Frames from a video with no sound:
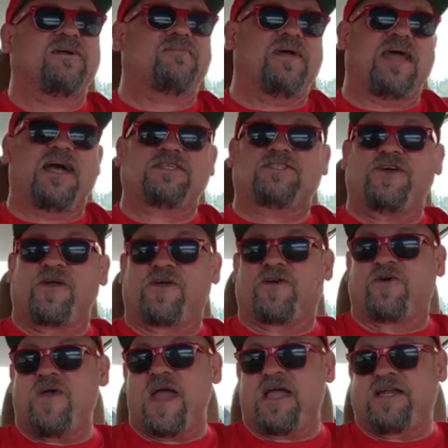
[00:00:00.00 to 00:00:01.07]
Man, I started
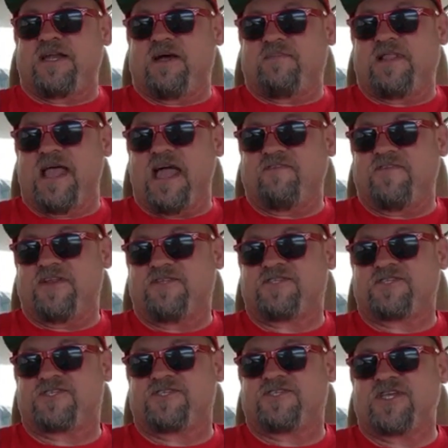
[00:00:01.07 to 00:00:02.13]
cracking up laughing.
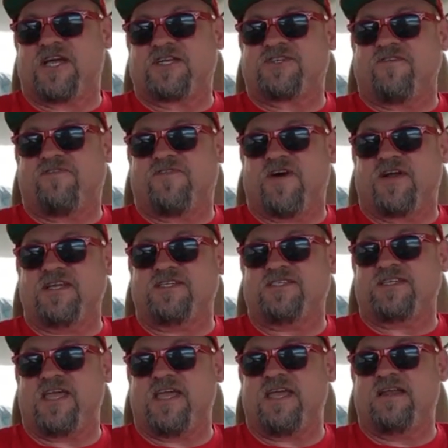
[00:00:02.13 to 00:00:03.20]
It's such a funny
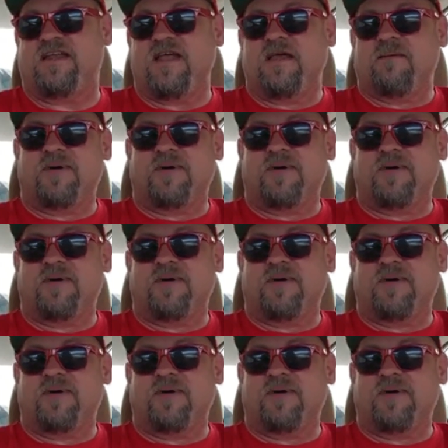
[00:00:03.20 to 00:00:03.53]
scene.